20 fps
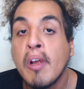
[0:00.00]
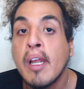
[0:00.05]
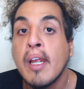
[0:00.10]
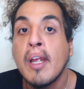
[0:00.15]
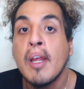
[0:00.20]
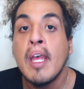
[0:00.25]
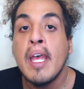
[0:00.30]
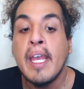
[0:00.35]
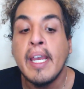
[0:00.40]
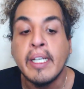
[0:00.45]

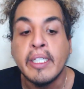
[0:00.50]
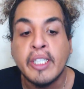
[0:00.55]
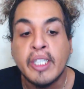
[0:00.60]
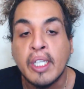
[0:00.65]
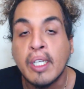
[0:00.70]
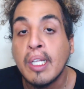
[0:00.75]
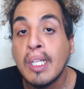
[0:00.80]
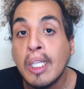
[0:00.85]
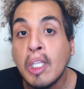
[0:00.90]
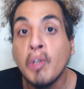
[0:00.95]
where
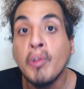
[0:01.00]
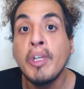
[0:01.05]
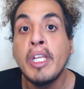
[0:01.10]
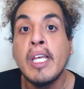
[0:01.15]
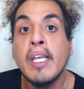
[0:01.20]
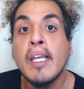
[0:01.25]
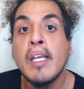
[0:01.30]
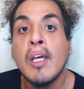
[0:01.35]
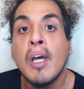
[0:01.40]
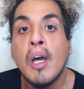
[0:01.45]
it's
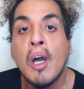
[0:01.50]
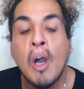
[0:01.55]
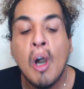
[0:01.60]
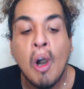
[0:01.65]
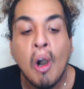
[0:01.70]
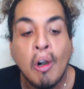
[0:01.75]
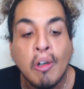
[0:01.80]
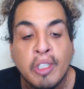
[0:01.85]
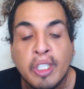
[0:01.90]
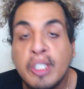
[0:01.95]
including
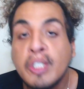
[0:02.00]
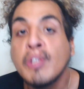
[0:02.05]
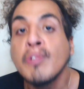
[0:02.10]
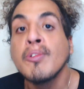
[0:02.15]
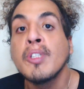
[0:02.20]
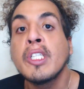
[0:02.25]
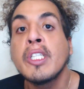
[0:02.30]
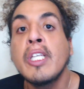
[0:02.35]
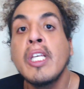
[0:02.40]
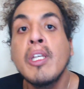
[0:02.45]

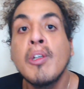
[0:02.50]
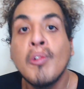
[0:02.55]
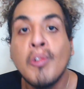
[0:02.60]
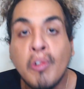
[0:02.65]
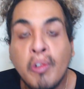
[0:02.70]
Otsutsuki